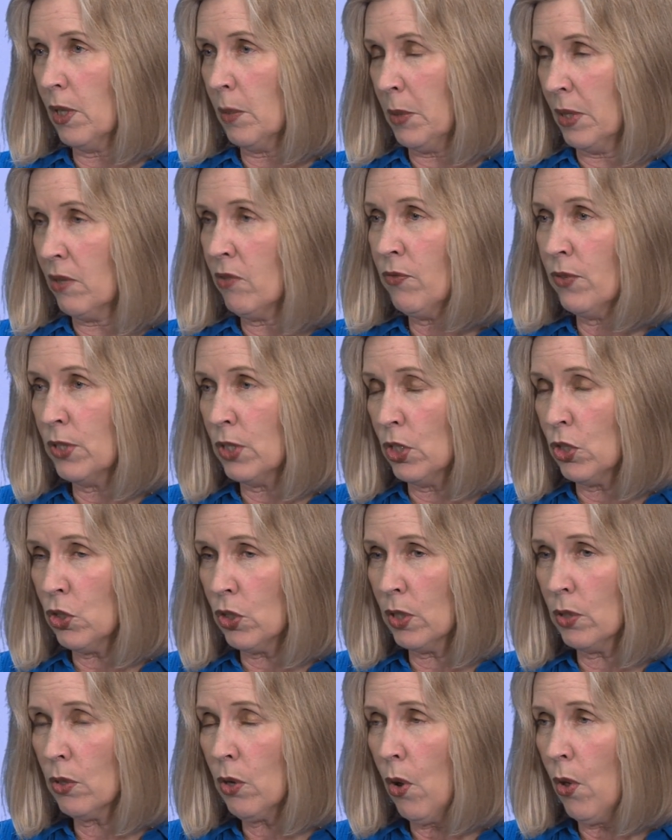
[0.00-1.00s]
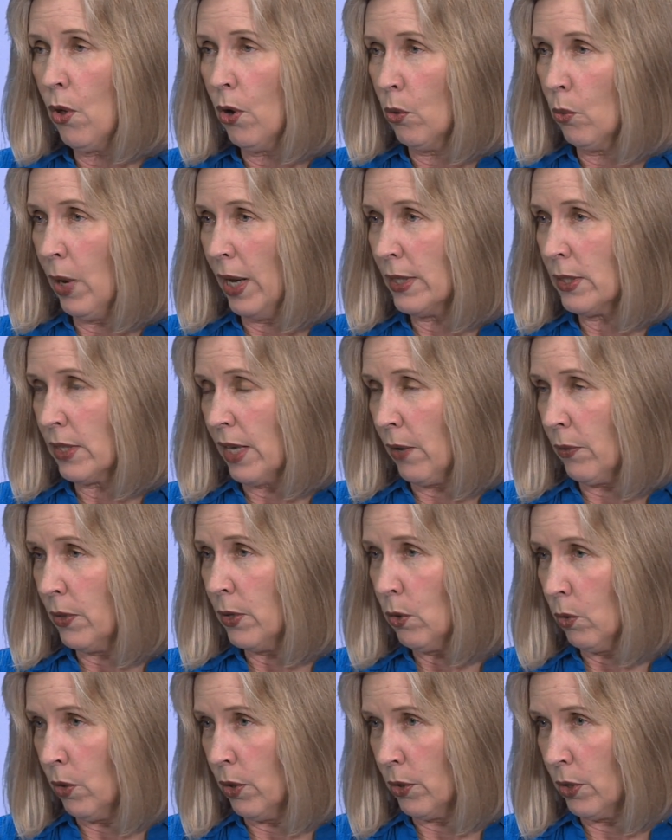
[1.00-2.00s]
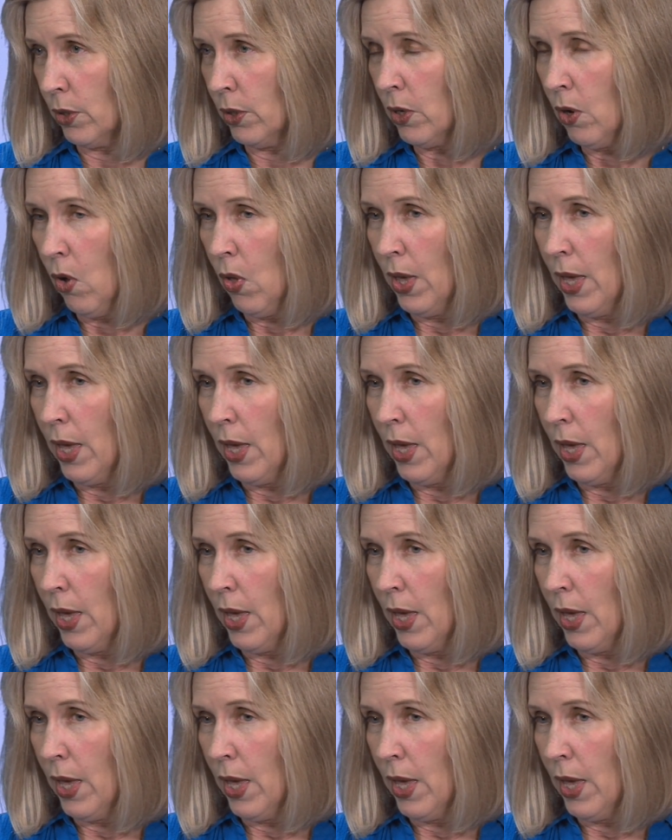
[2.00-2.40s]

I mean, the physician writes out the order